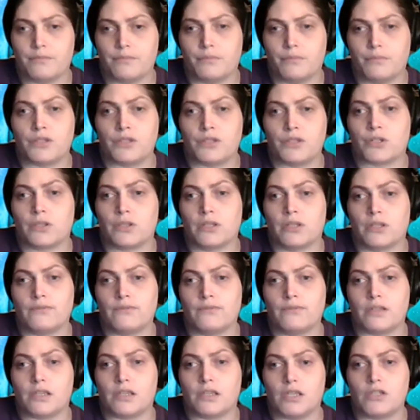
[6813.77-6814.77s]
Much love
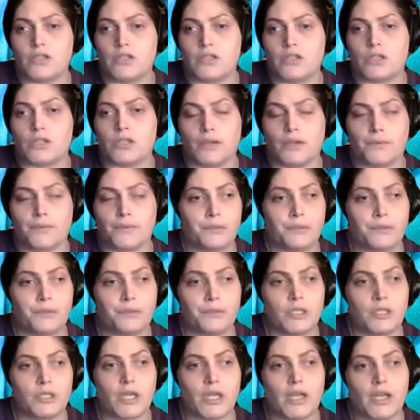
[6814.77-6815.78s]
to each and every one of
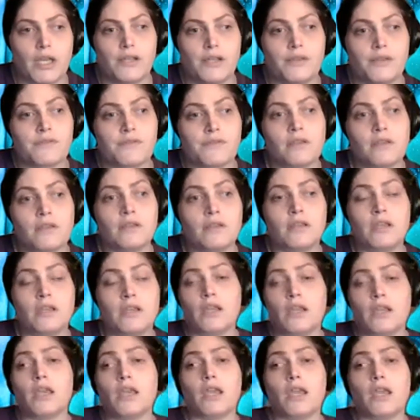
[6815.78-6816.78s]
you guys.
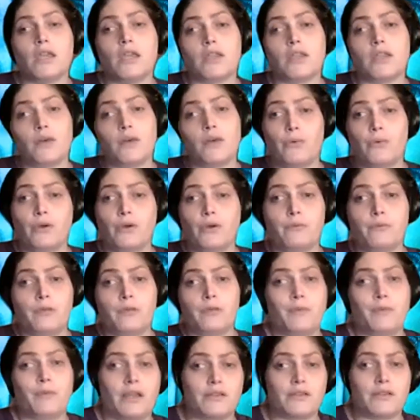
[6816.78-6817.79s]
And I will be
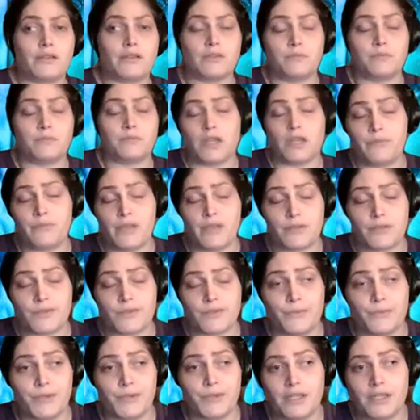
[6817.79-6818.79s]
back sometime next
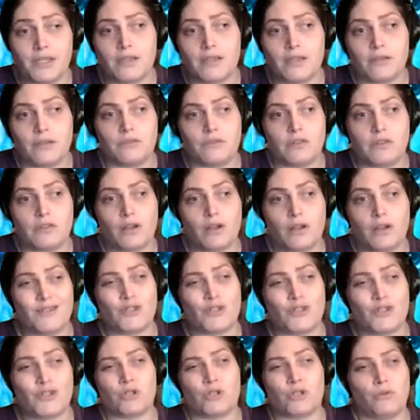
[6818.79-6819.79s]
week. Not
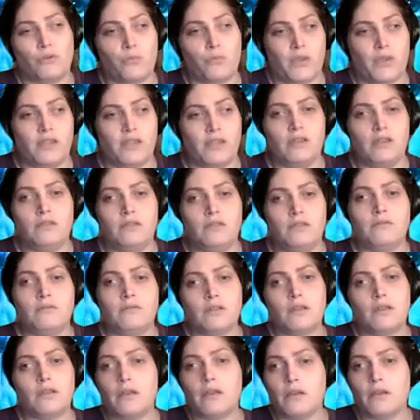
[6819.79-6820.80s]
sure when.
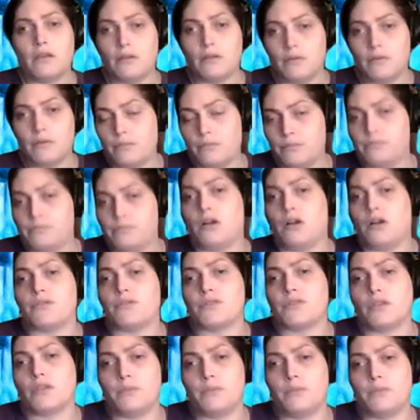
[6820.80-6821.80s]

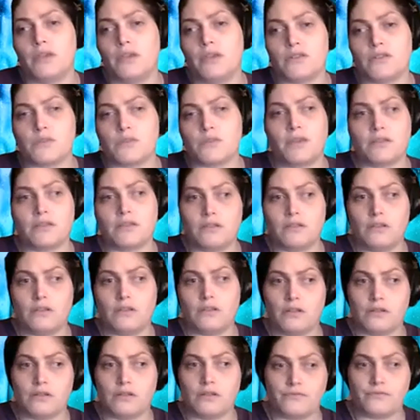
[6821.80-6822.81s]
Also, be expecting
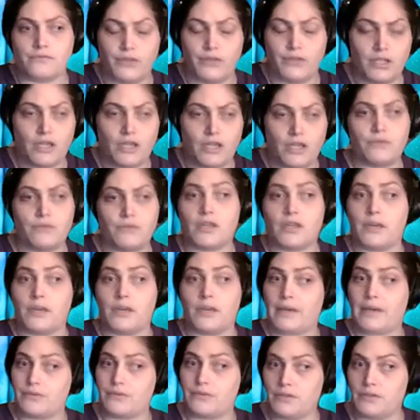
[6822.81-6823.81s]
another video to come
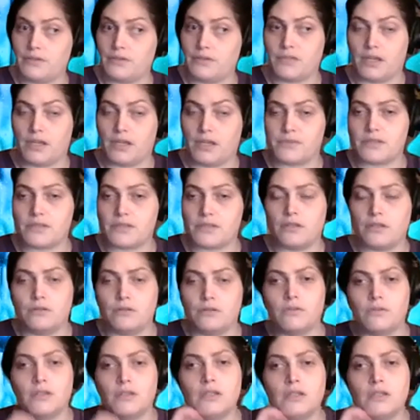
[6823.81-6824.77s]
out sometime soon.